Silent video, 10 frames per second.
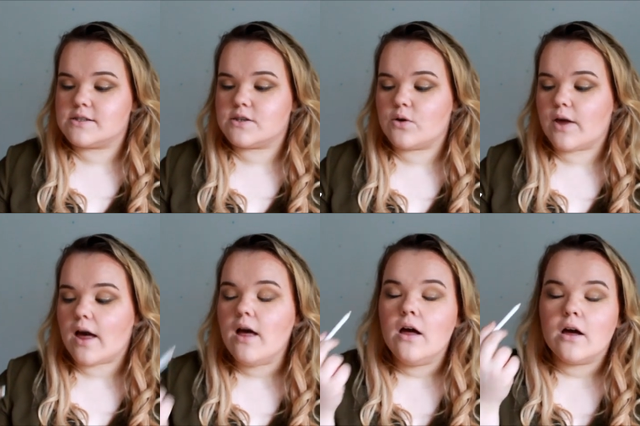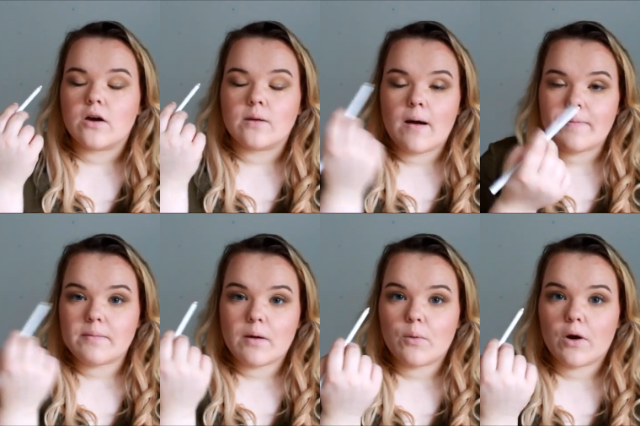So yeah, I'm gonna pop that
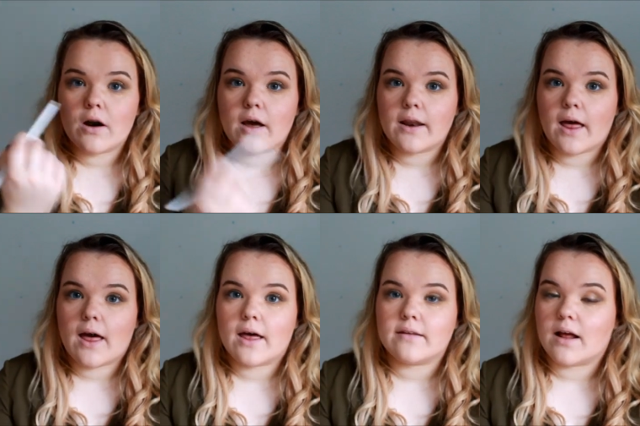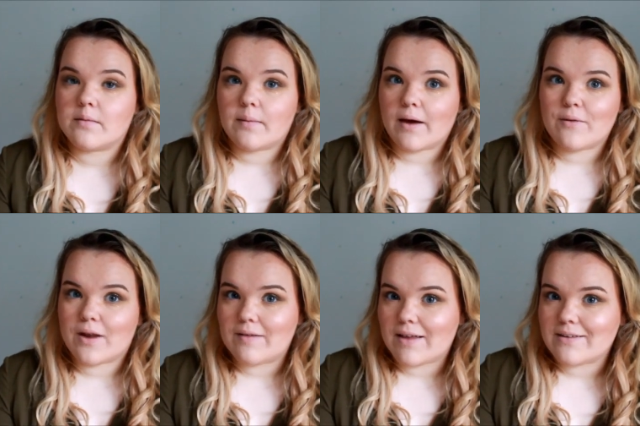in my waterline, and I'll be back when
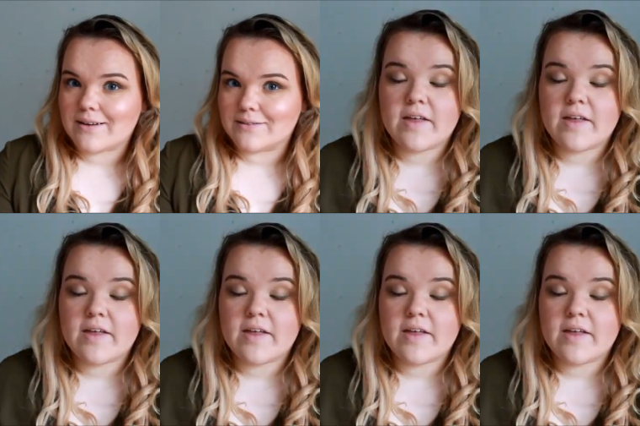I have that done.